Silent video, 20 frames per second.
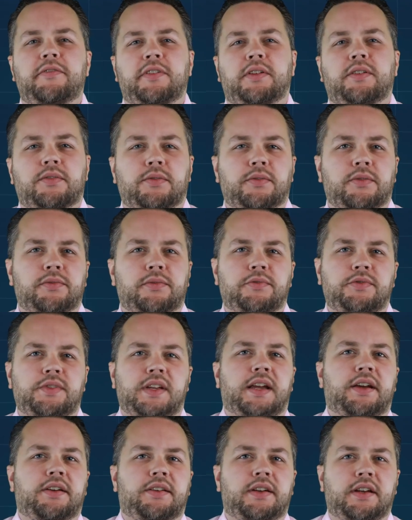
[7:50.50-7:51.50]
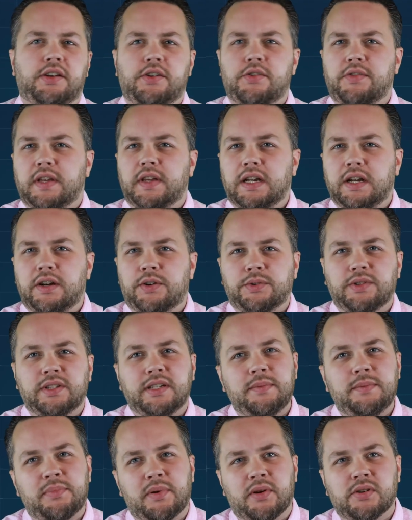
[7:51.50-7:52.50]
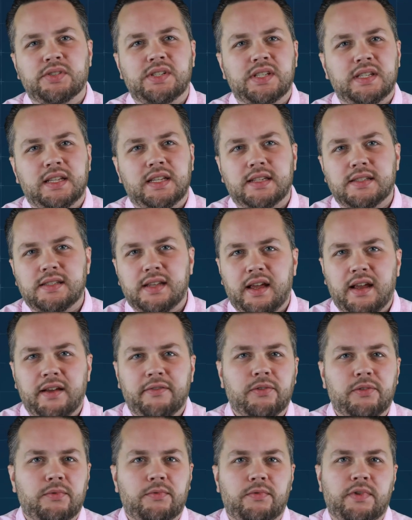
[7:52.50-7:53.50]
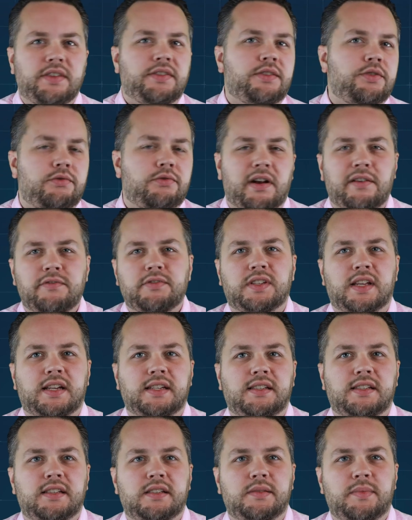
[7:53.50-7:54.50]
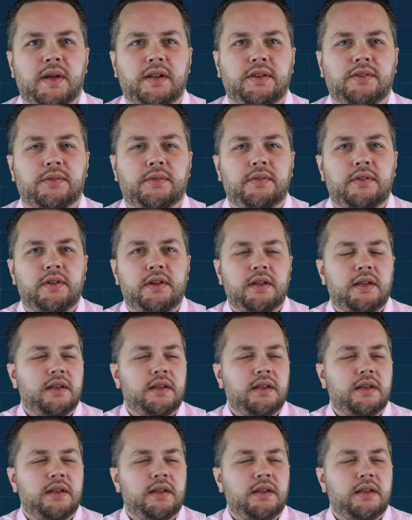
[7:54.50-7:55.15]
vehicle through town and you're the only person that has ever read the driver's license manual.